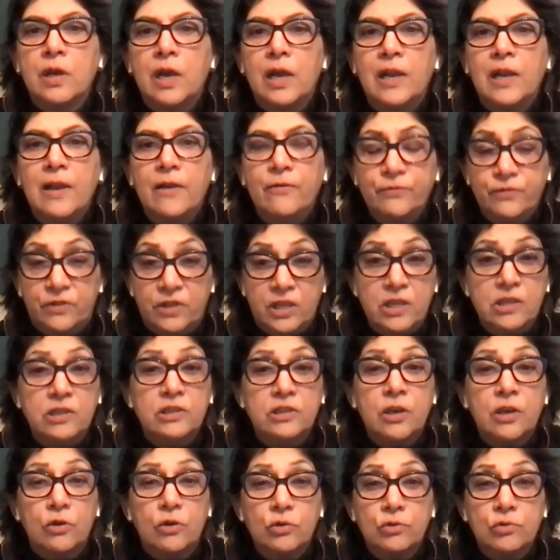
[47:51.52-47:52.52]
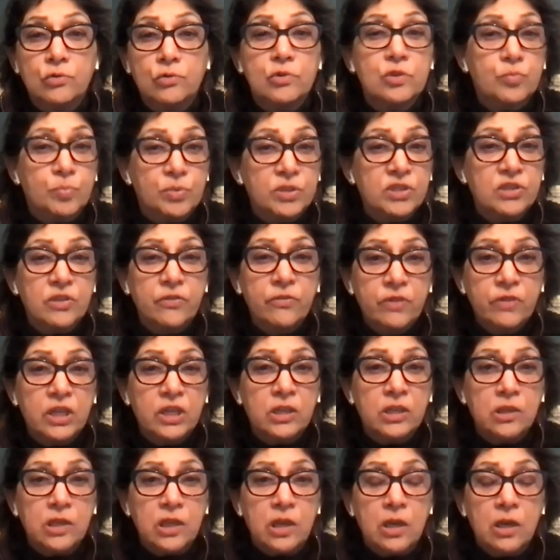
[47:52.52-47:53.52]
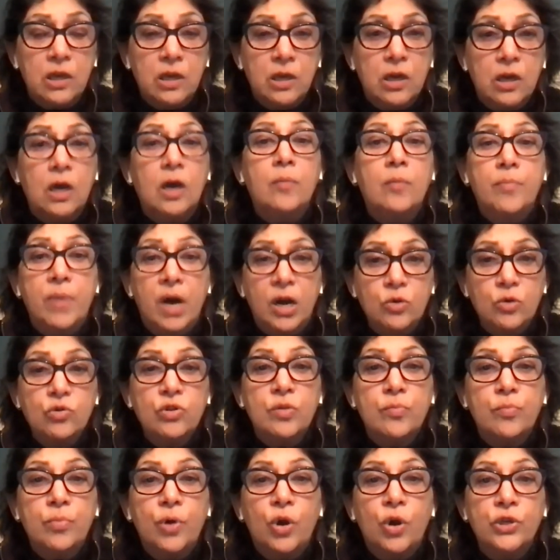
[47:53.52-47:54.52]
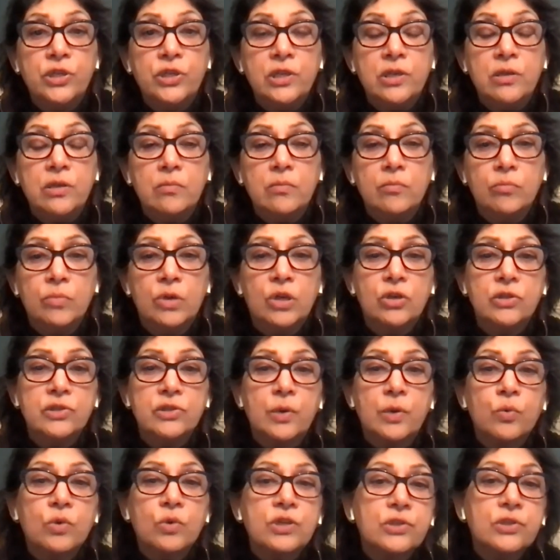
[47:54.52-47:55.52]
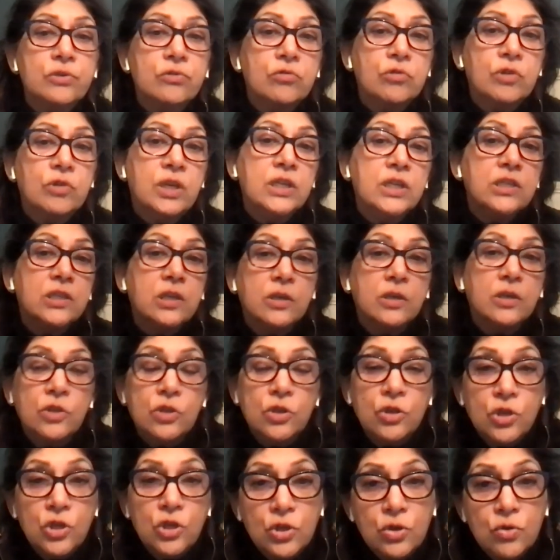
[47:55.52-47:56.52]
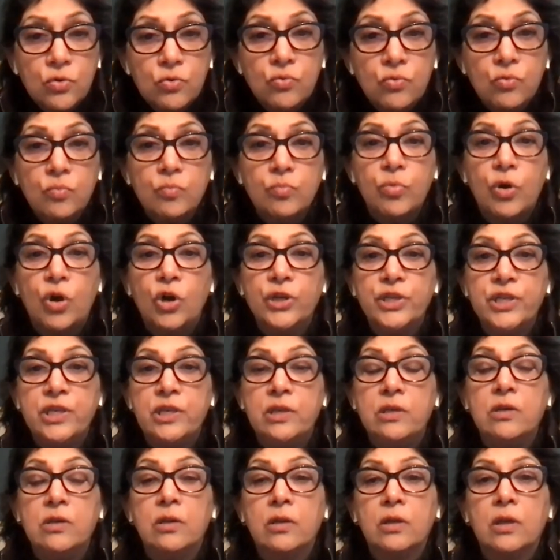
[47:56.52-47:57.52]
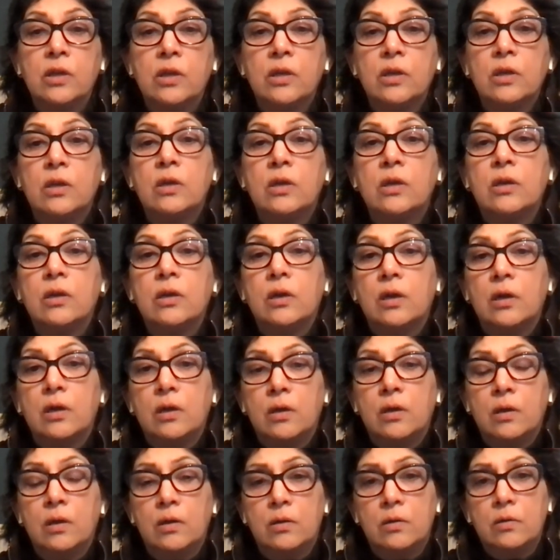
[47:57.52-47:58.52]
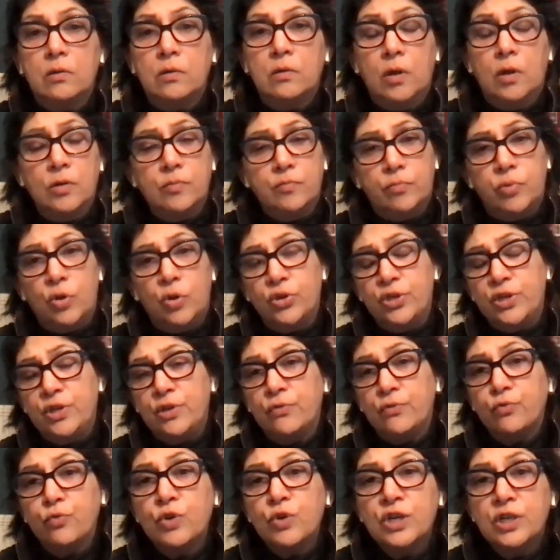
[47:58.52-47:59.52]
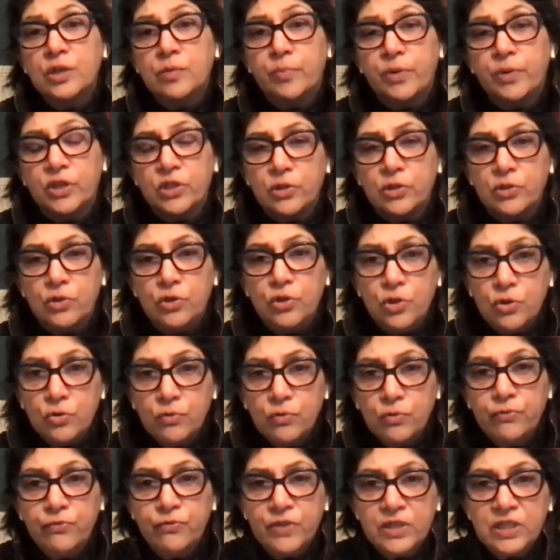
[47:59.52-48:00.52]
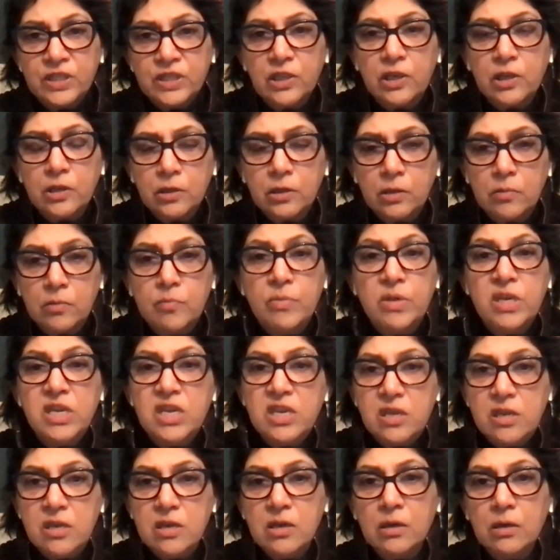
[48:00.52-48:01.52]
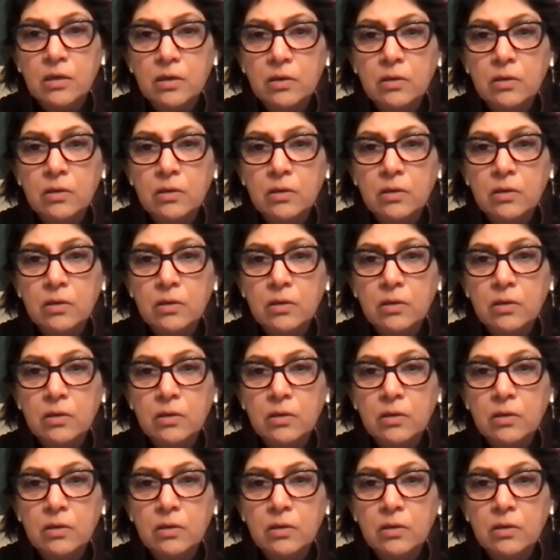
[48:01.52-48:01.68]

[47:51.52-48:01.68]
I left things out specifically about the body, because I want to create a new body, not body of work, but a new physical me.